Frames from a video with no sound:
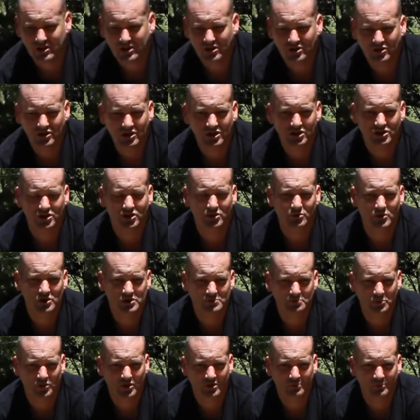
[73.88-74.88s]
thing you need to do
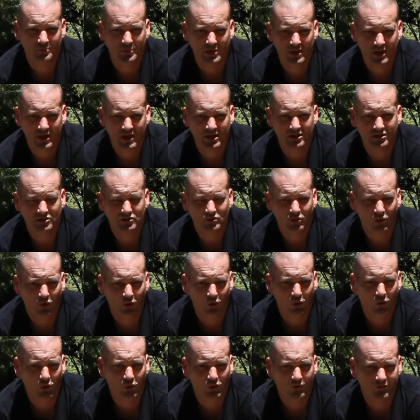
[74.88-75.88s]
is put a peg in
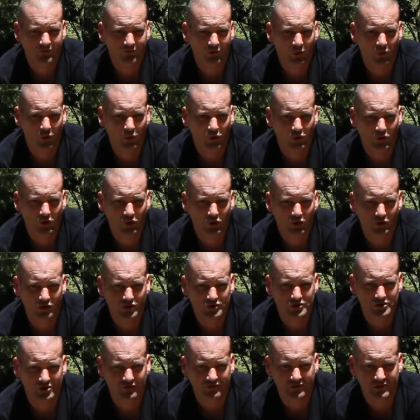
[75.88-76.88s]
all four
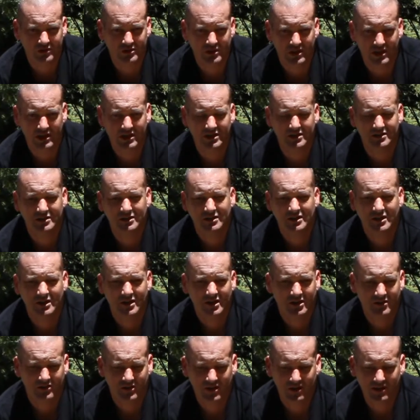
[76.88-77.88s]
corners of the tent.
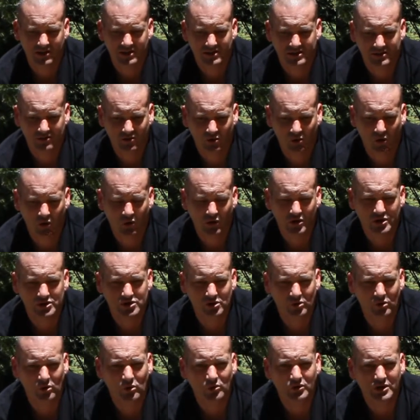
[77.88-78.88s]
These
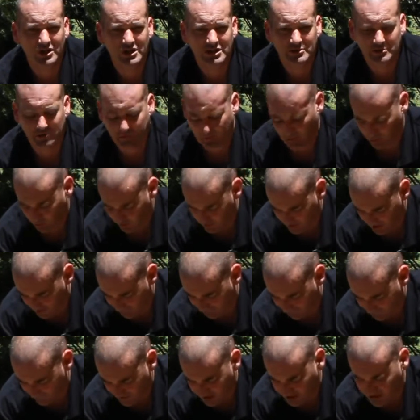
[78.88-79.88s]
corners all need to be pulled
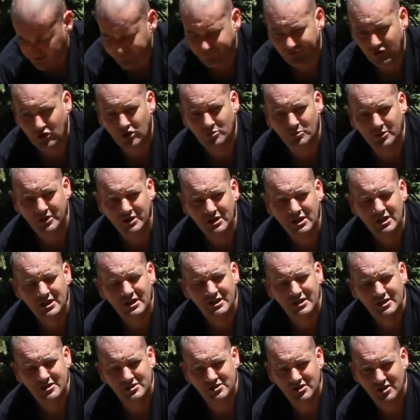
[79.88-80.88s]
out fairly firmly
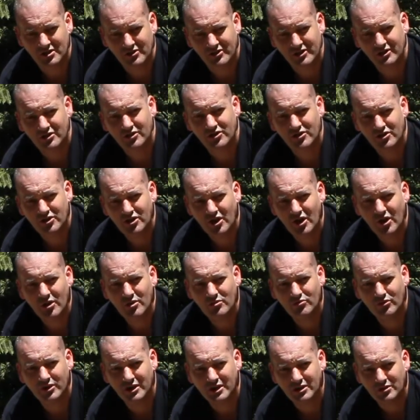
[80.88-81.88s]
so there are
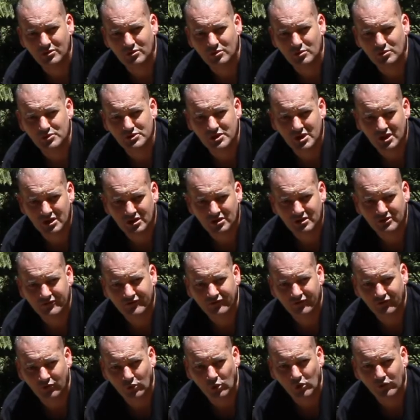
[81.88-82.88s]
no wrinkles in the
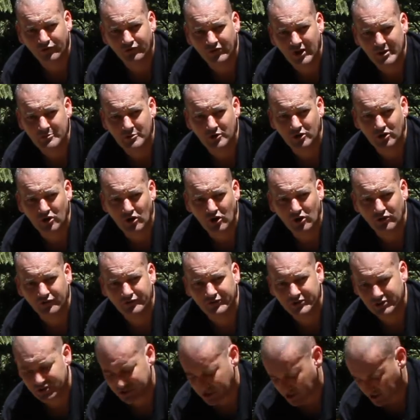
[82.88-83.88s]
floor fabric
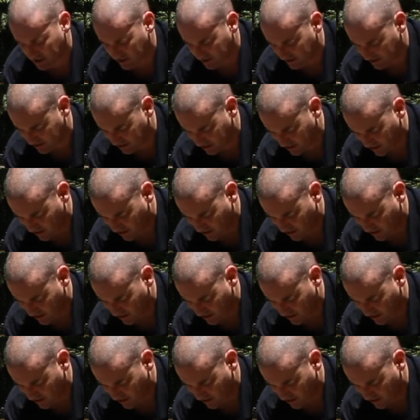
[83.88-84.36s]
of the tent.